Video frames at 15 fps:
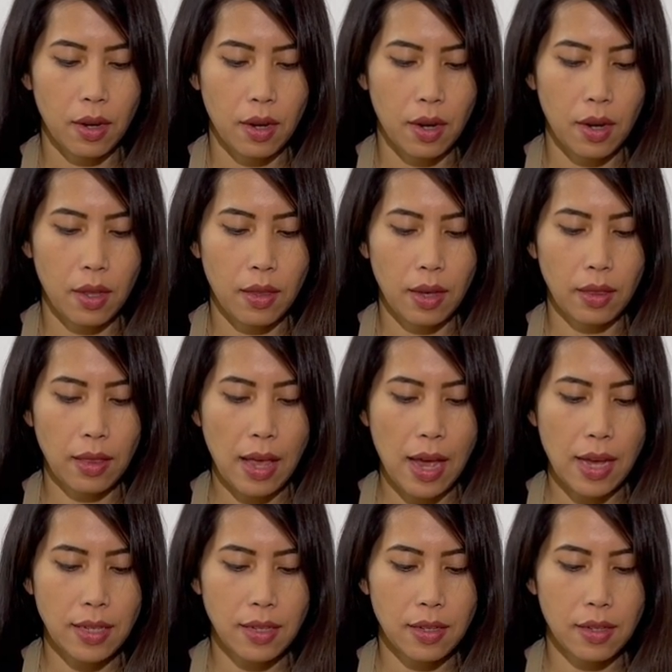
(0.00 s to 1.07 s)
and then
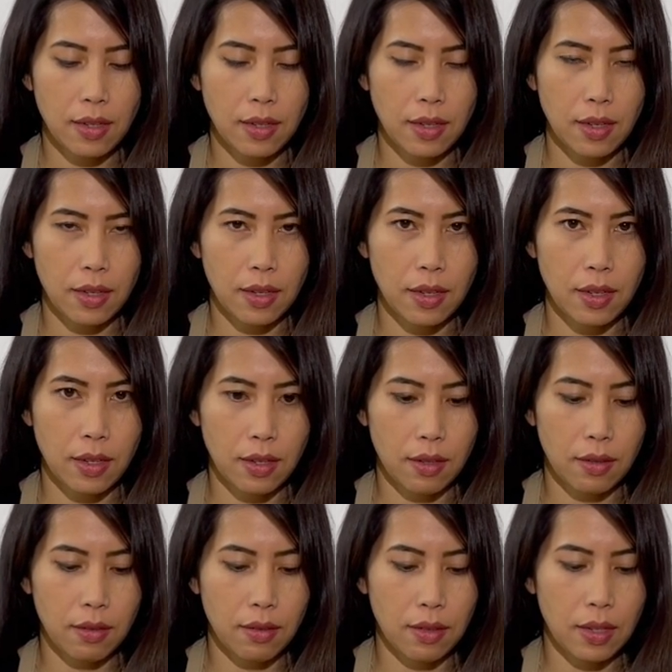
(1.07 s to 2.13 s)
last
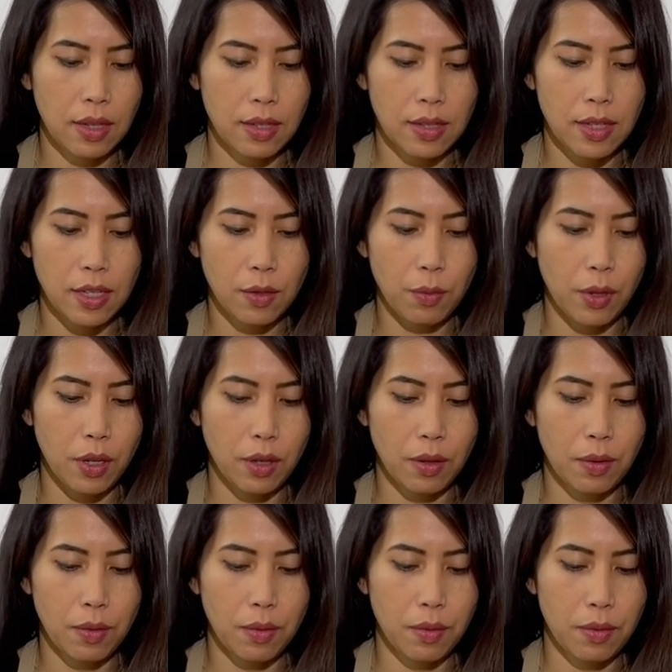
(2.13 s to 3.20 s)
is this one
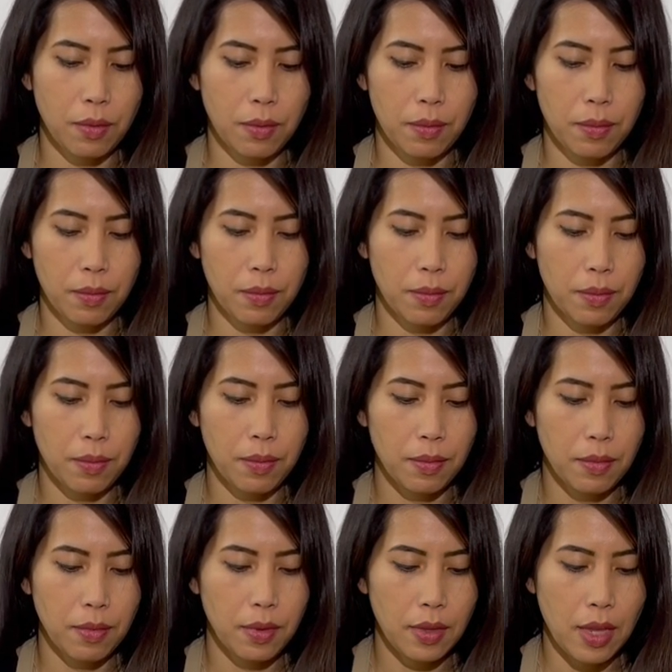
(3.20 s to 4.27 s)

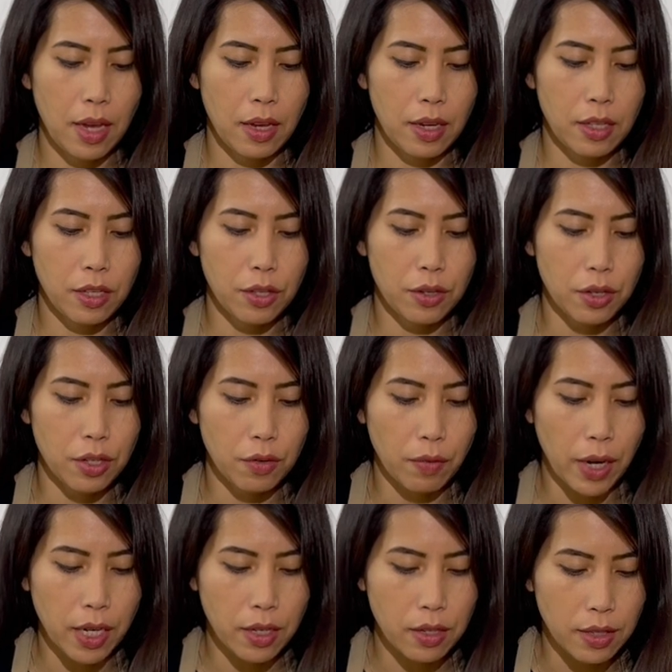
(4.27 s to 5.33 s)
that inserts
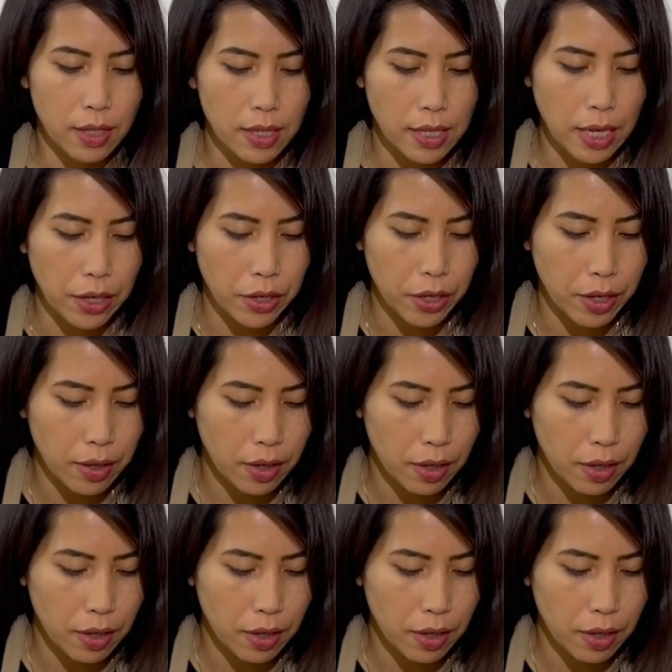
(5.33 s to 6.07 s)
right into the center.